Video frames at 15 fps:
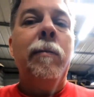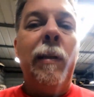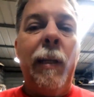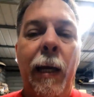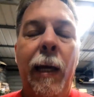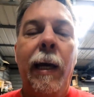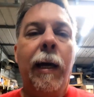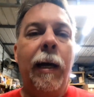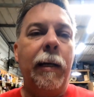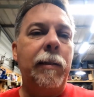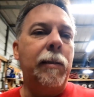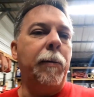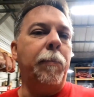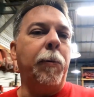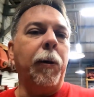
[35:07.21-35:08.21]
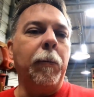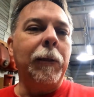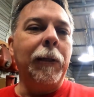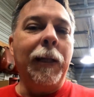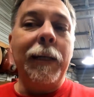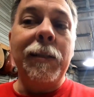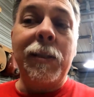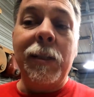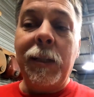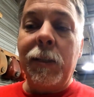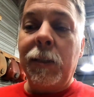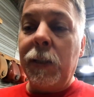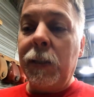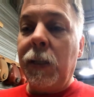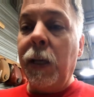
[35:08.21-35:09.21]
Yeah, I'd say probably late
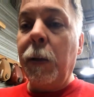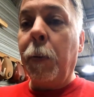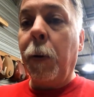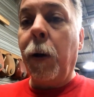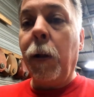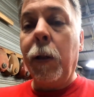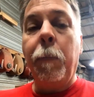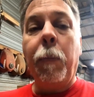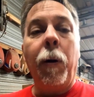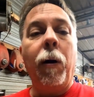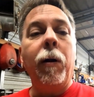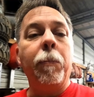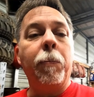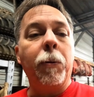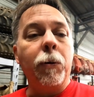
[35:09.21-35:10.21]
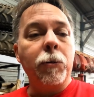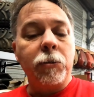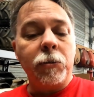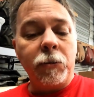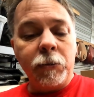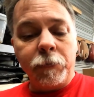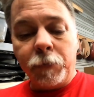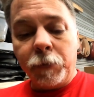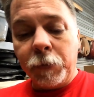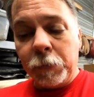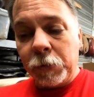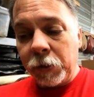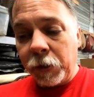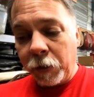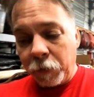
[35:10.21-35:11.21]
60s. He probably bought it personally for
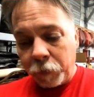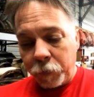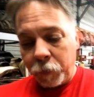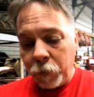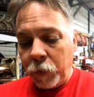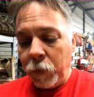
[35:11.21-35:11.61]
himself.